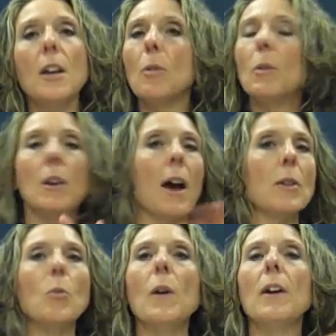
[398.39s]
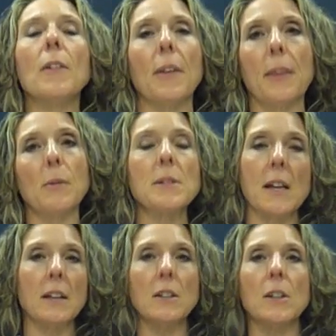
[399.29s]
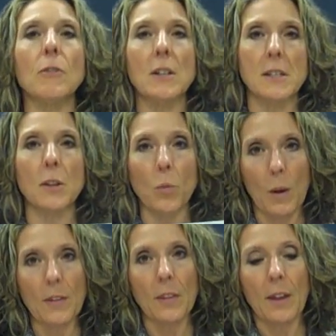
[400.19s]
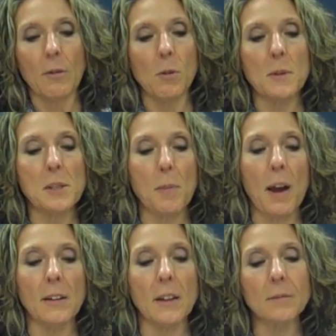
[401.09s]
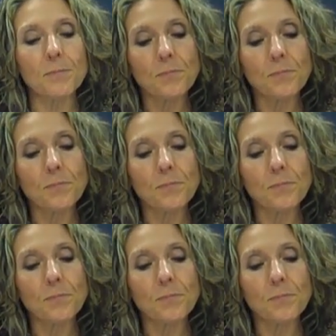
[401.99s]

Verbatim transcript: were not aware that there was any difference in the way that they were responding."